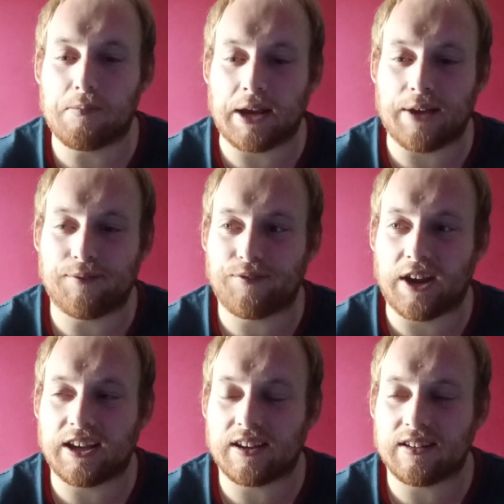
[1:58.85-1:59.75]
at me and
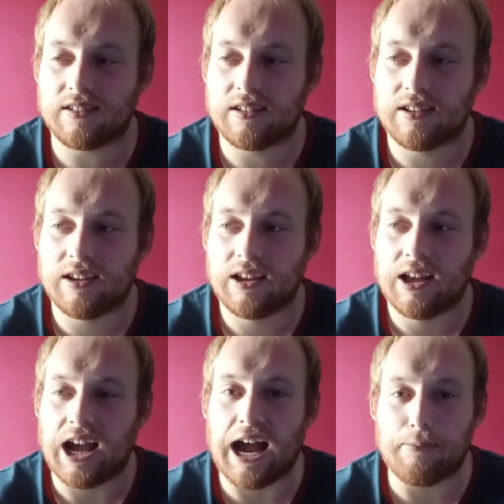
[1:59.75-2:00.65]
think,
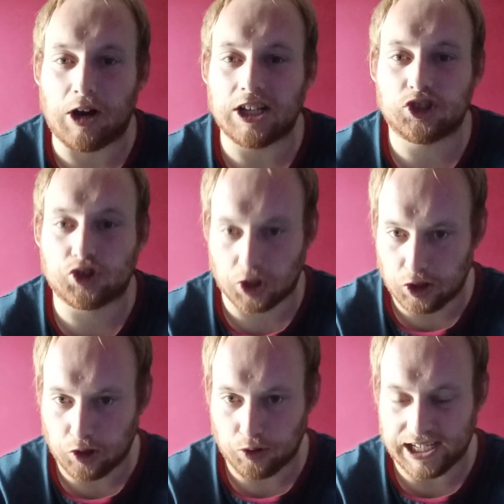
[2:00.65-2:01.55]
am I
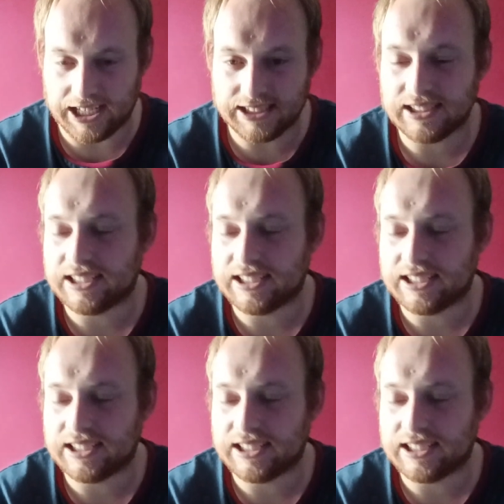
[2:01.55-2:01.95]
deluded?